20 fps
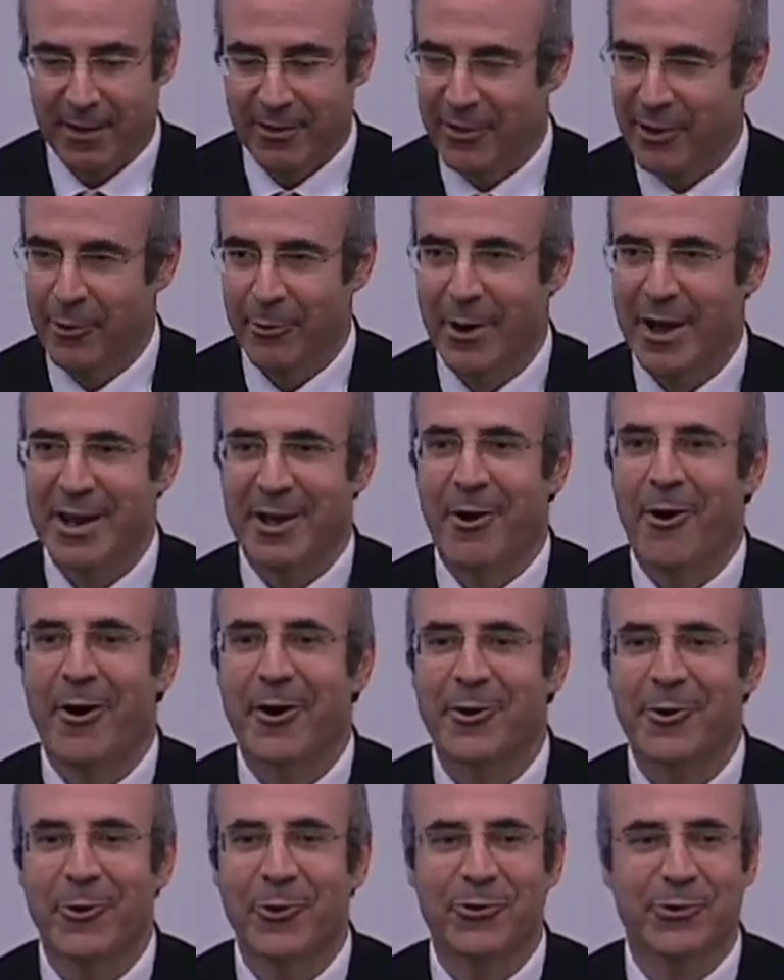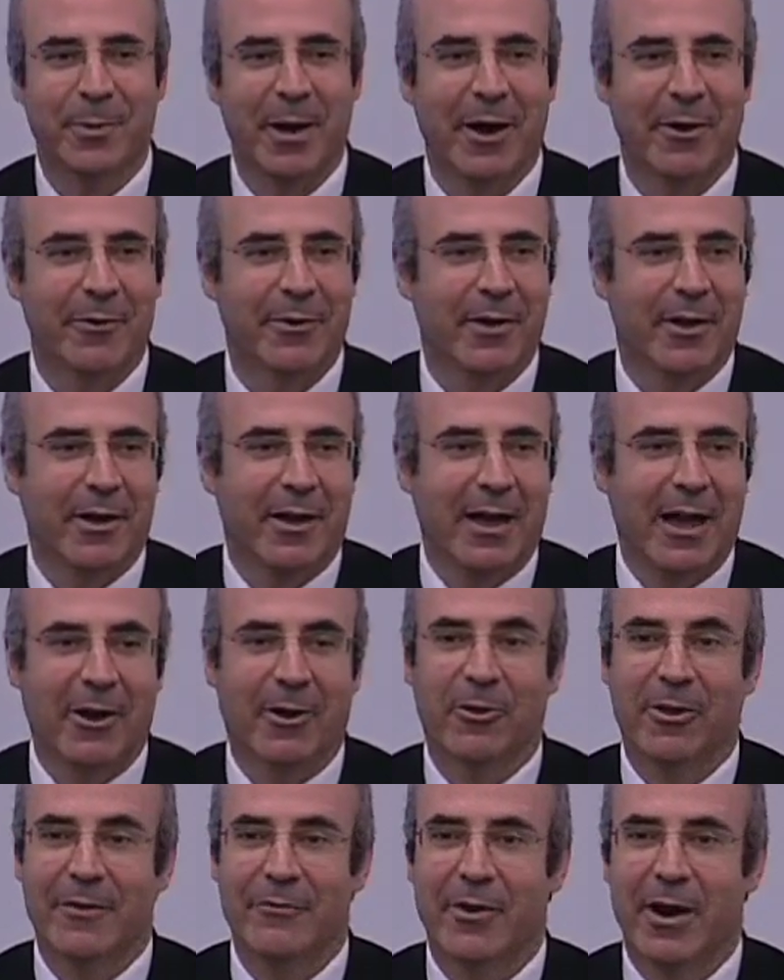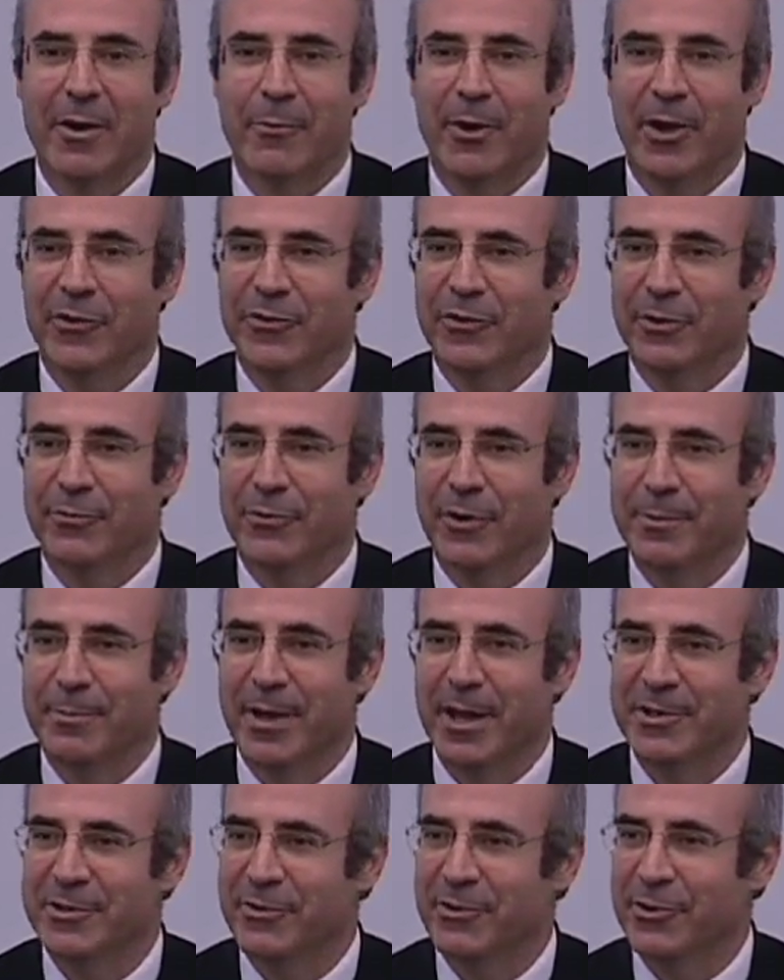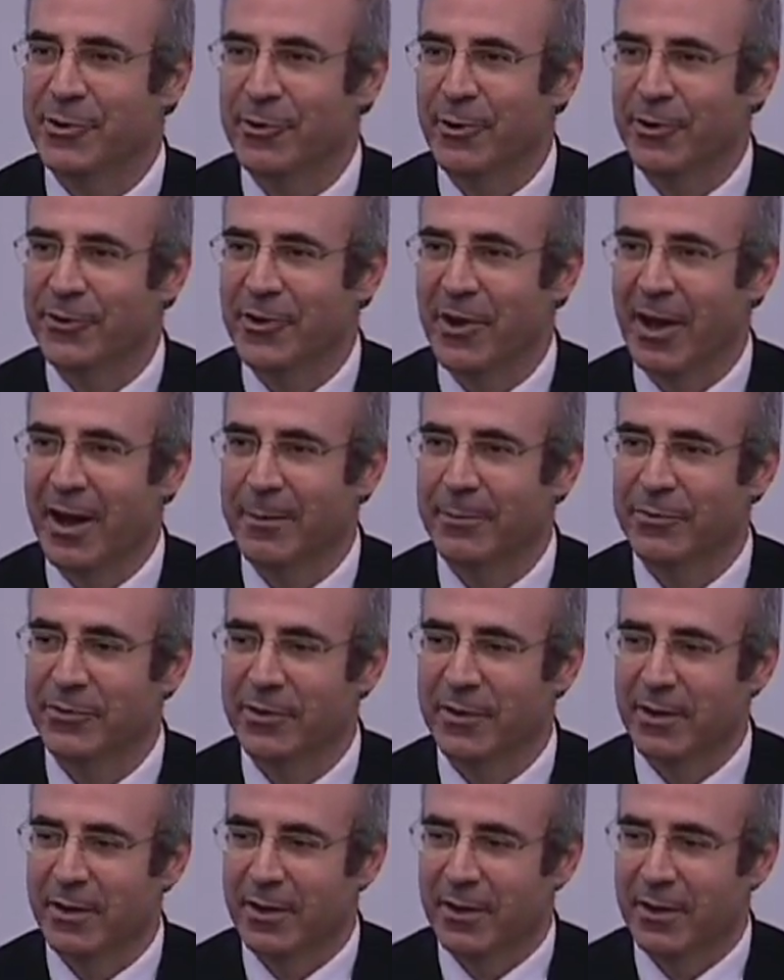They were writing articles about how clever I was on the front page of the New York Times.